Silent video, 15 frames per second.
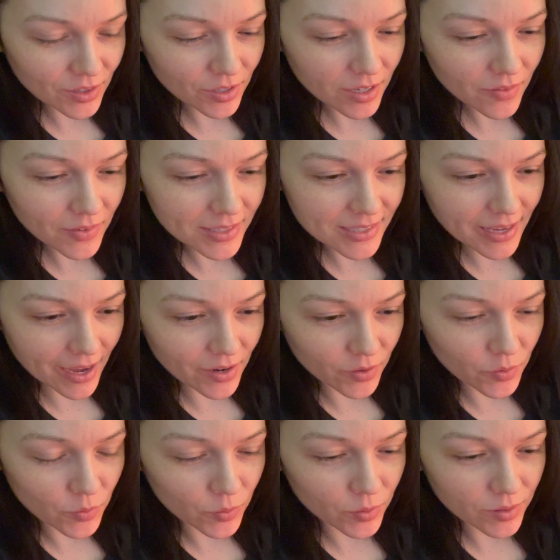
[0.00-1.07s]
look of it's kind of
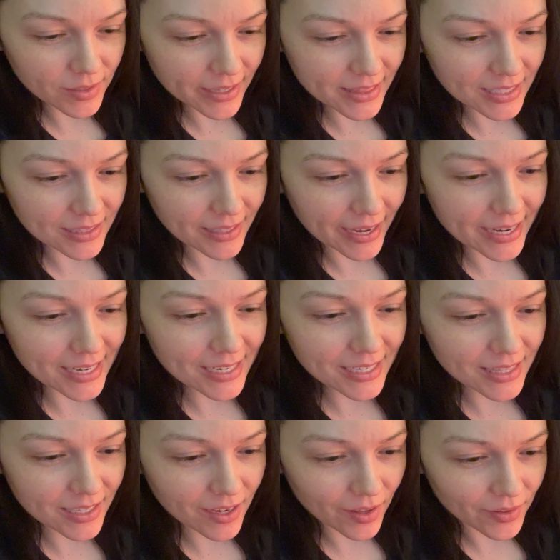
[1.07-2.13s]
cool, like the lighting
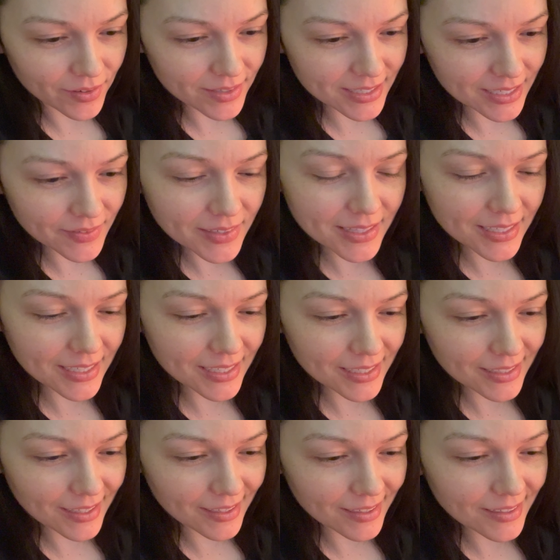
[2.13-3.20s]
and the colors and everything.
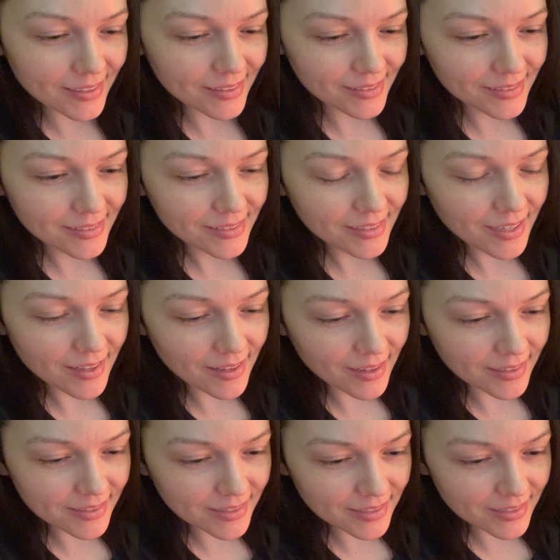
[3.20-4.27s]
Like, revenge on Salem.
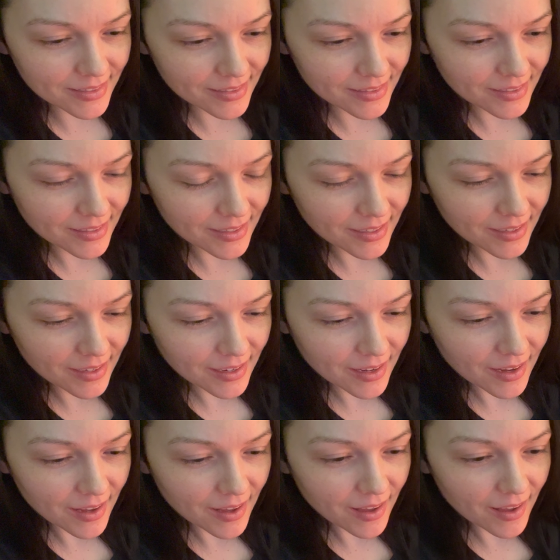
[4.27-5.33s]
It's
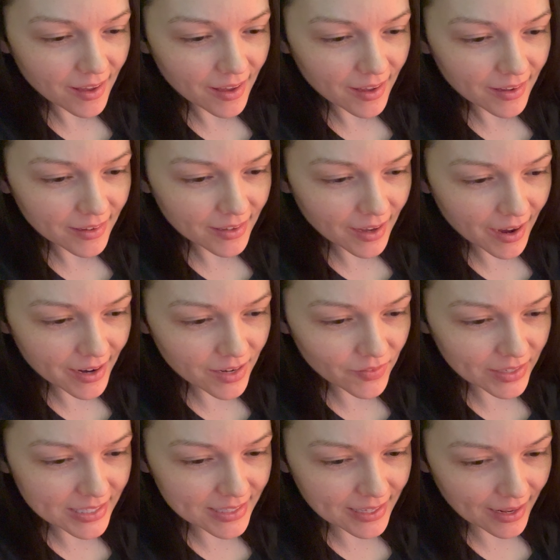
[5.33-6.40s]
kind of
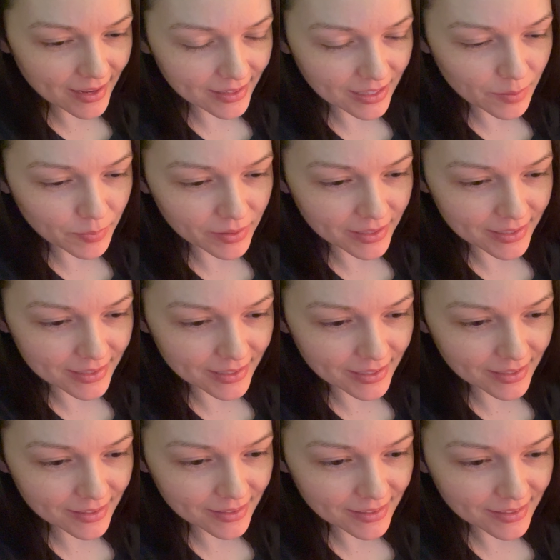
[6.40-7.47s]
aesthetically
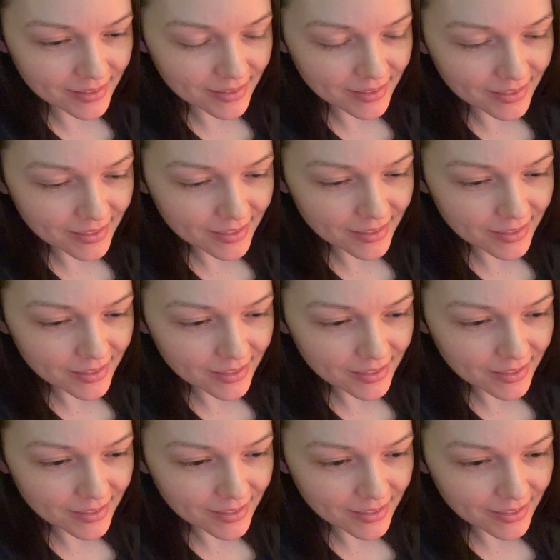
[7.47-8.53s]

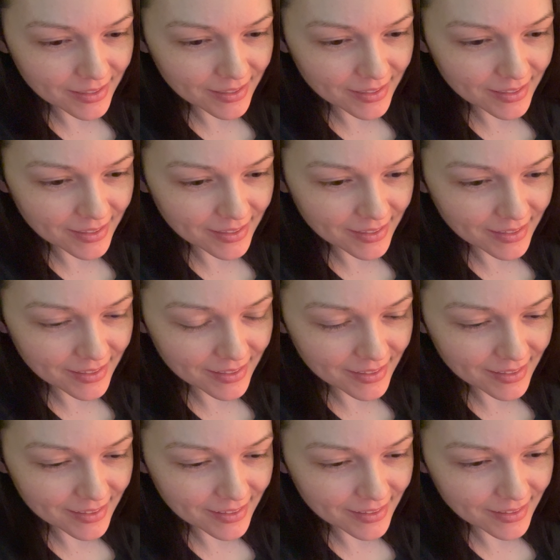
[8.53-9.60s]
pleasing. We should get some salt.
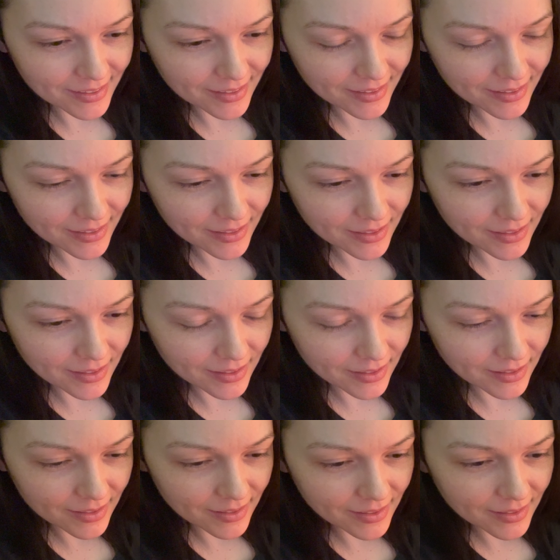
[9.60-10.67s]
Why?
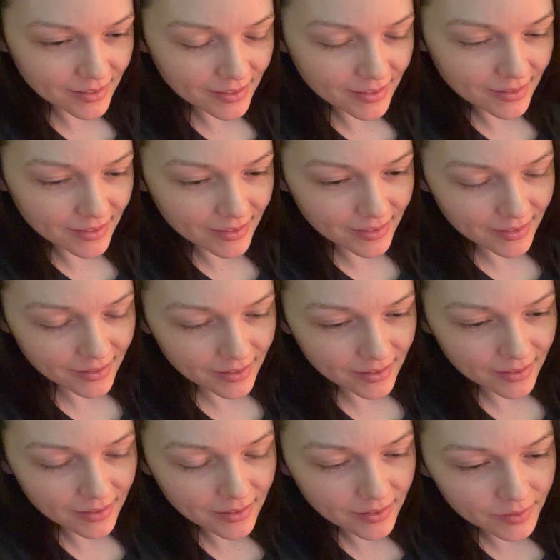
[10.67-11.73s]
So we taste better when
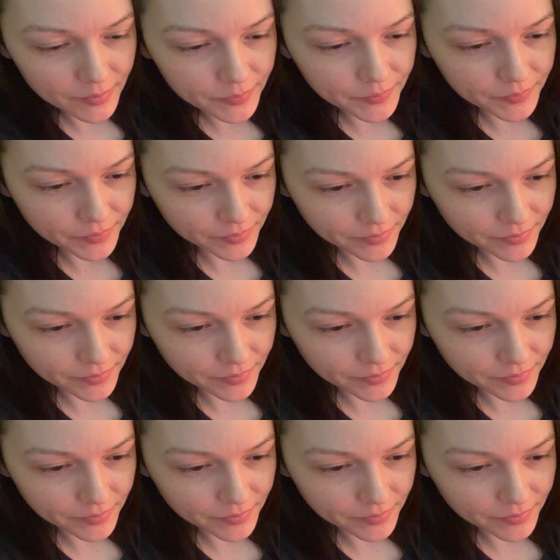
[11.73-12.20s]
they eat us?